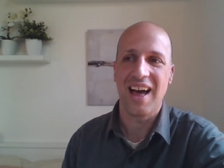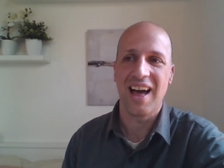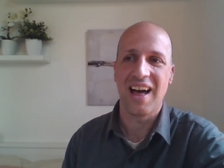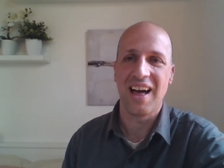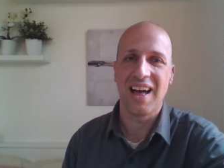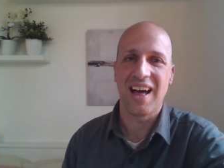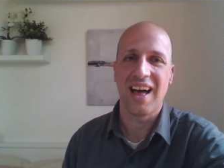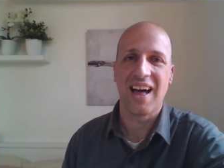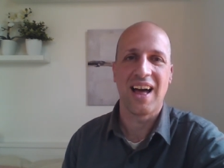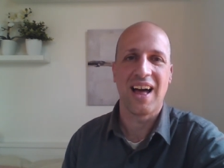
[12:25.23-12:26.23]
Uh,
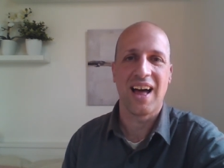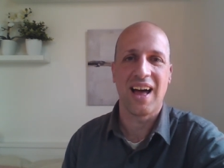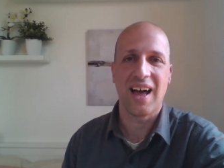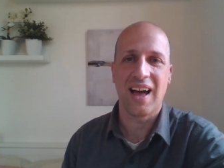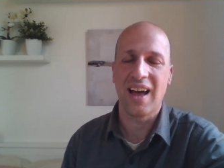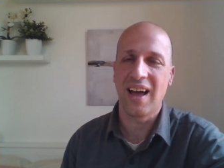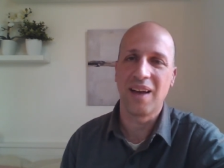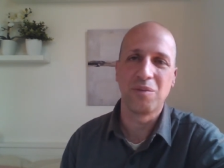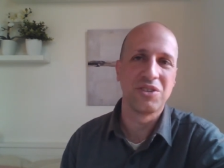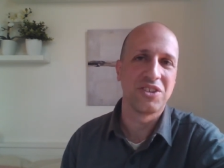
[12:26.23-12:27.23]

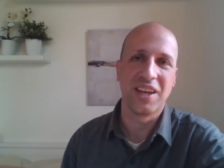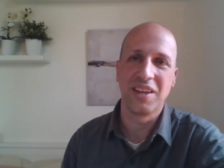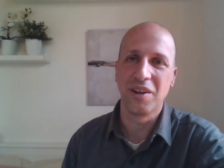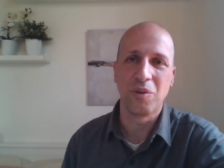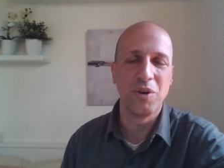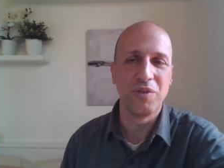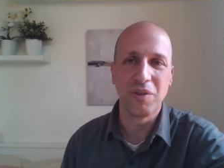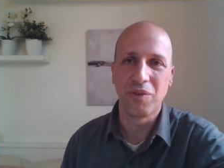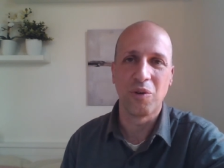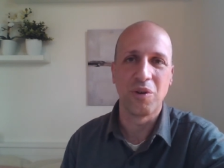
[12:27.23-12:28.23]
I, would say, you know,
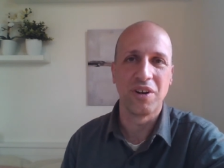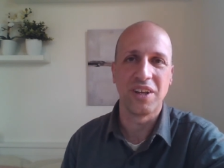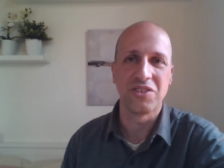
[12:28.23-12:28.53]
moving forward,